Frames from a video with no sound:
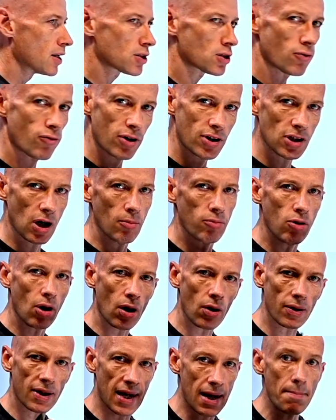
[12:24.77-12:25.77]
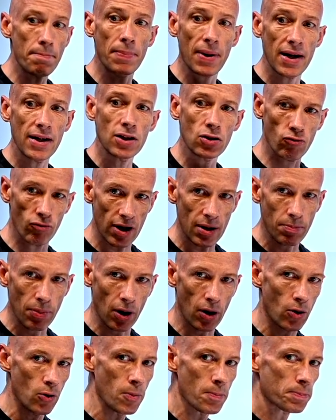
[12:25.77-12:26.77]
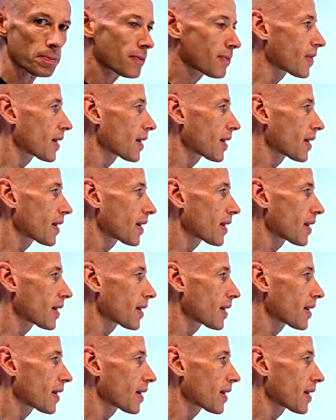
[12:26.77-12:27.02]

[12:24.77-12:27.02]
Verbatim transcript: So for example, our Git-based repo